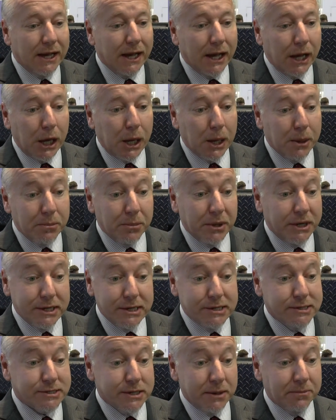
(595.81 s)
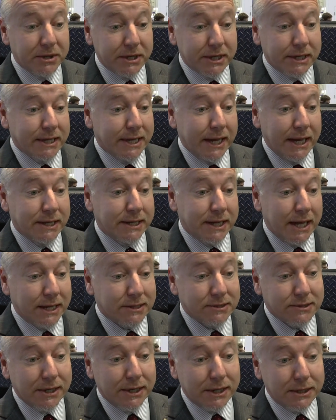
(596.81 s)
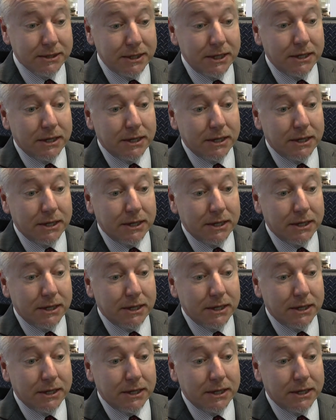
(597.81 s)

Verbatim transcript: Uh, but it is something, again, that, uh,